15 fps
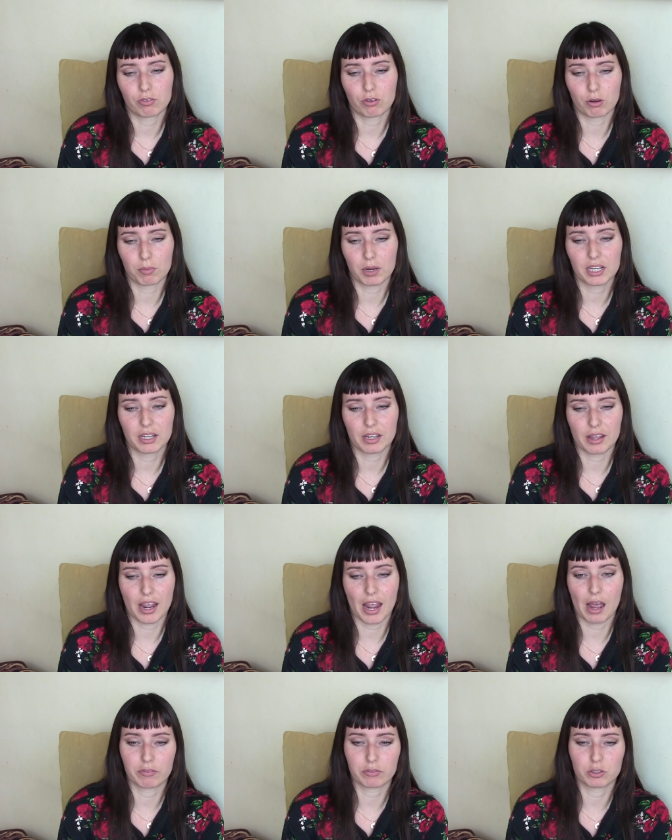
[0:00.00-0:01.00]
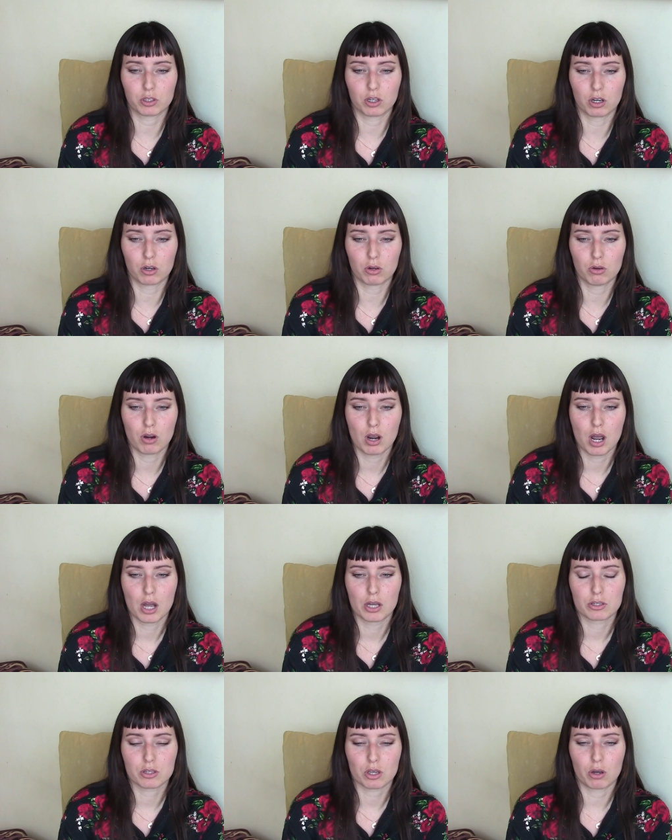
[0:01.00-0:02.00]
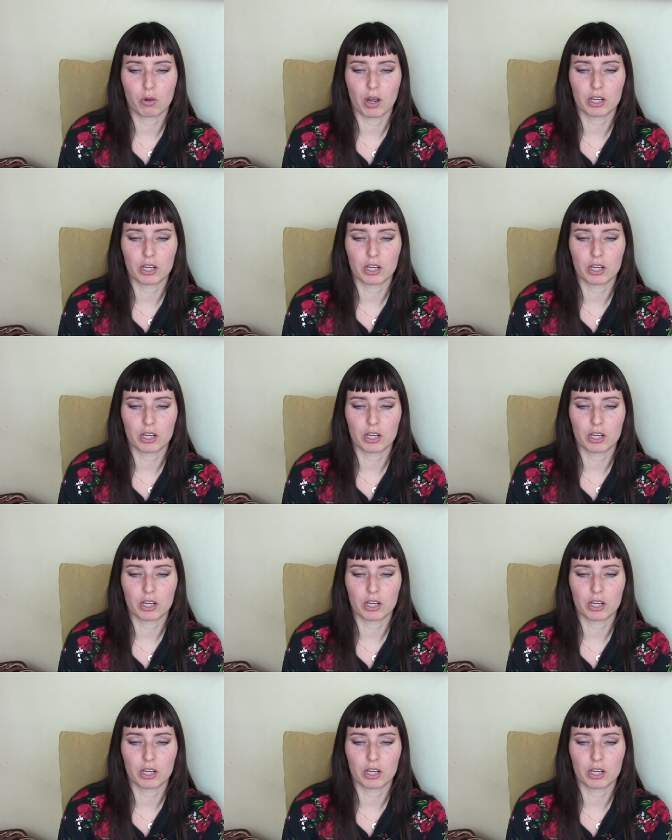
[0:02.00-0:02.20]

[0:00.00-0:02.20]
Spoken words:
for me that I have to go. So